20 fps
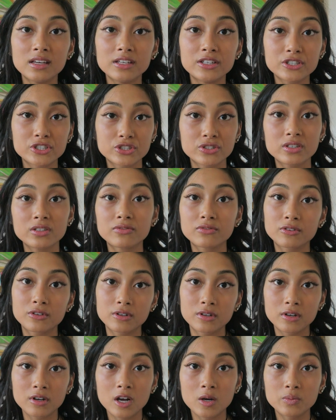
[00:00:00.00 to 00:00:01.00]
industry
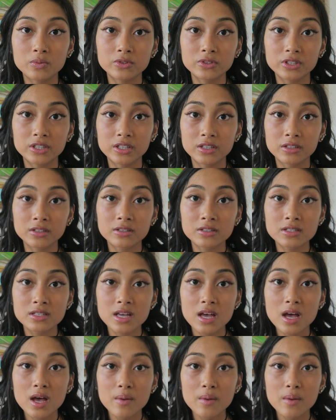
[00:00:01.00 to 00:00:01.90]
for a couple years,